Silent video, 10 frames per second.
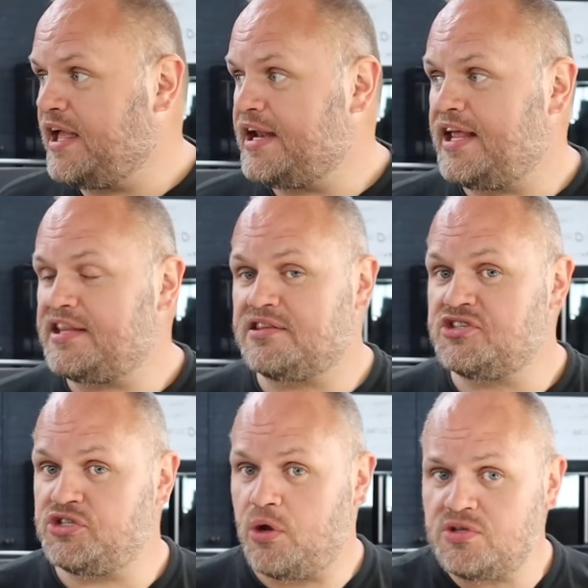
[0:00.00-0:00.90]
and that
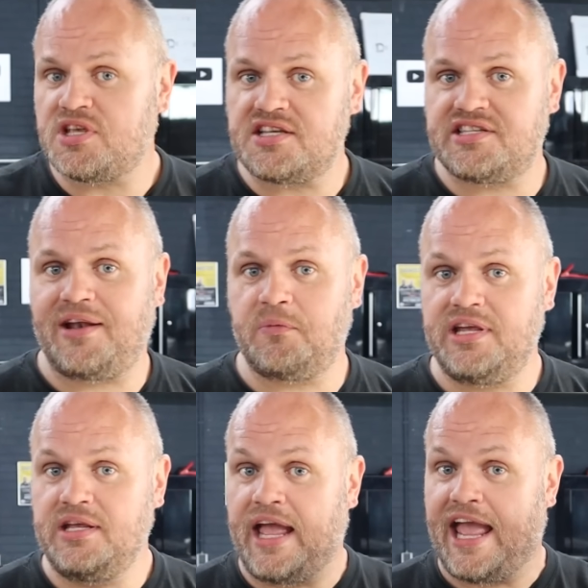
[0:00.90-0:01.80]
shows us that
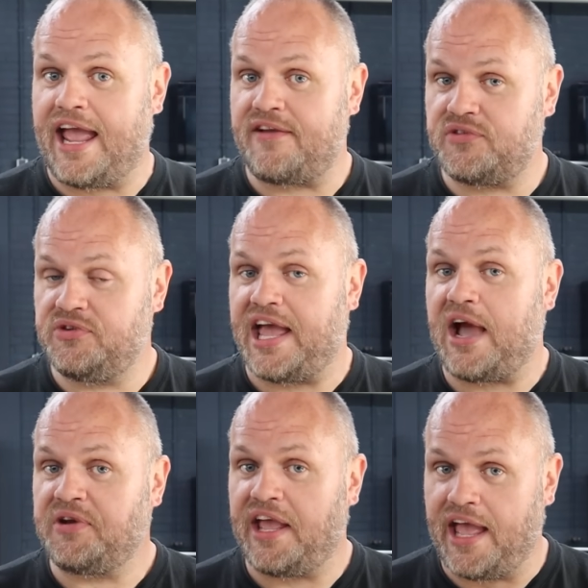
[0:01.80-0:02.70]
we have to
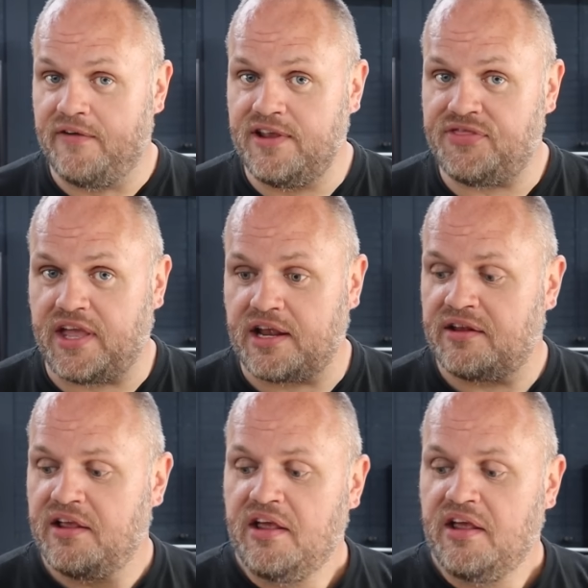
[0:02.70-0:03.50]
doubt everything.